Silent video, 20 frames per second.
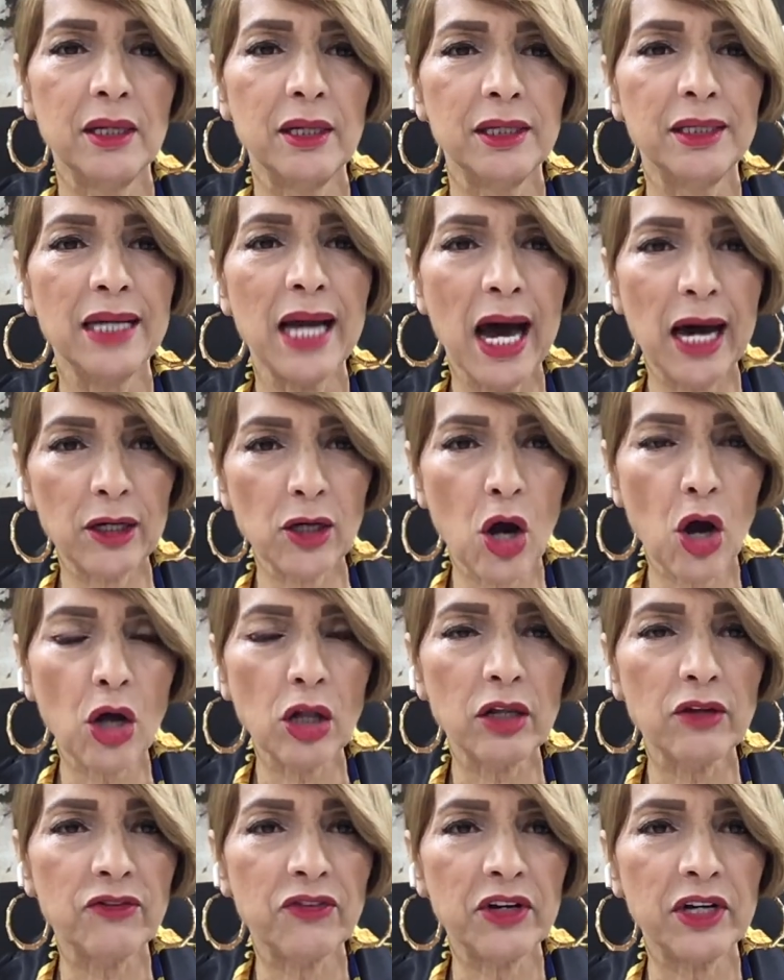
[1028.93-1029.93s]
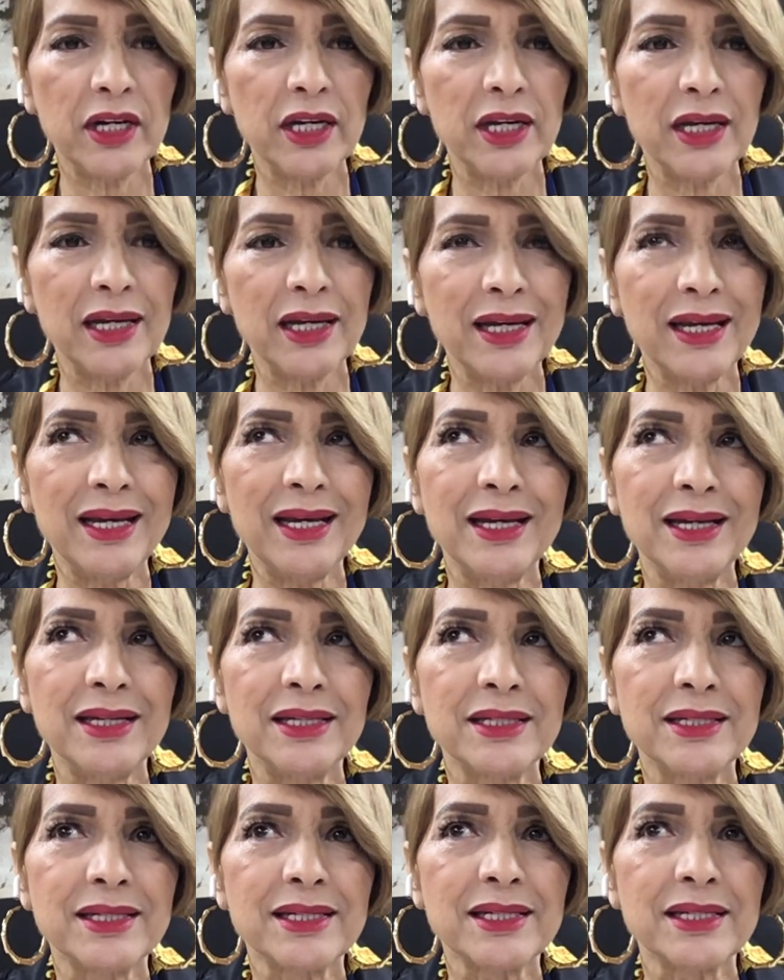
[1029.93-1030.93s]
Not all of it
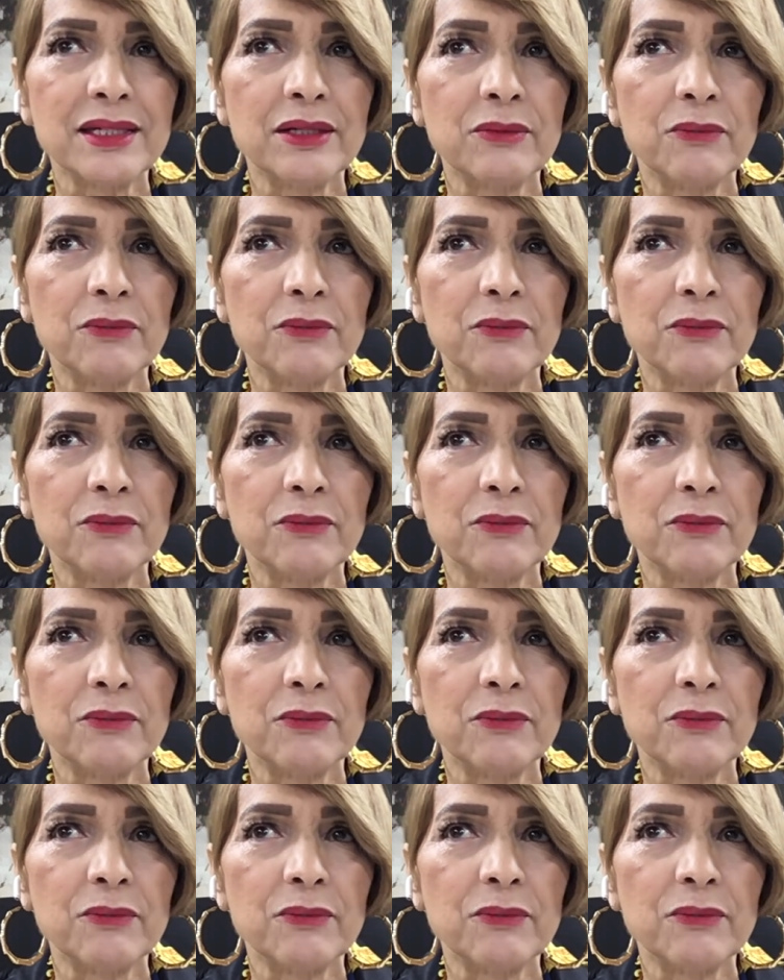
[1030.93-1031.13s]
is